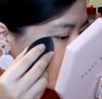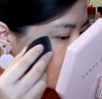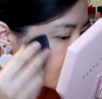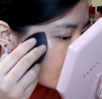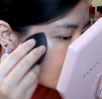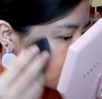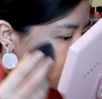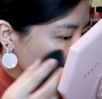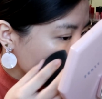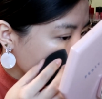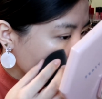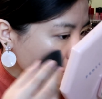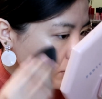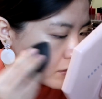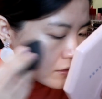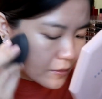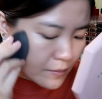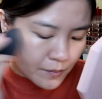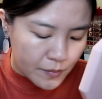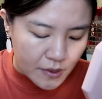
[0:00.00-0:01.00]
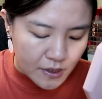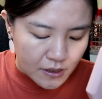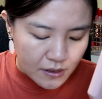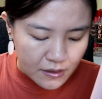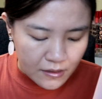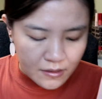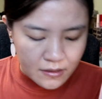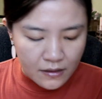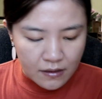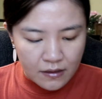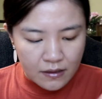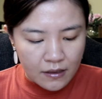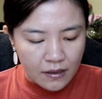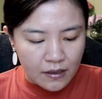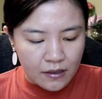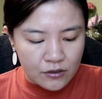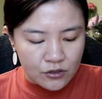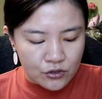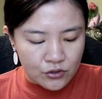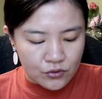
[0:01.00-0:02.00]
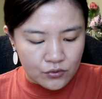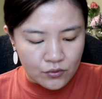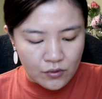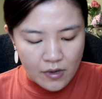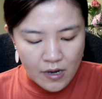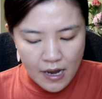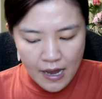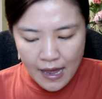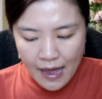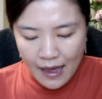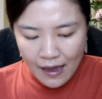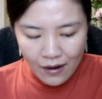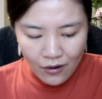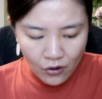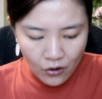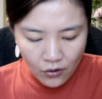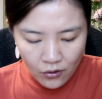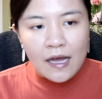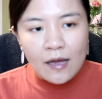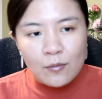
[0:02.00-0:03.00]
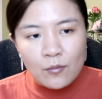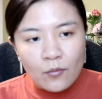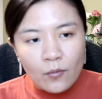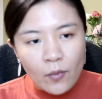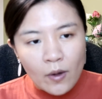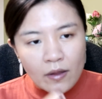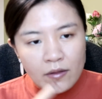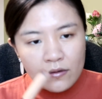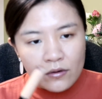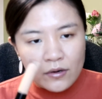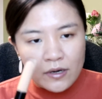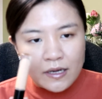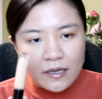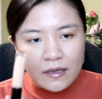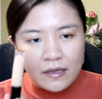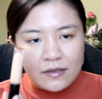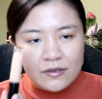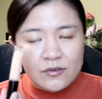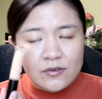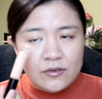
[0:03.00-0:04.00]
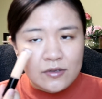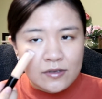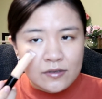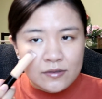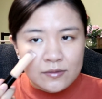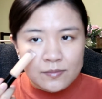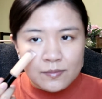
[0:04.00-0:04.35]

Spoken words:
so not a big issue at all. I'm wondering, is this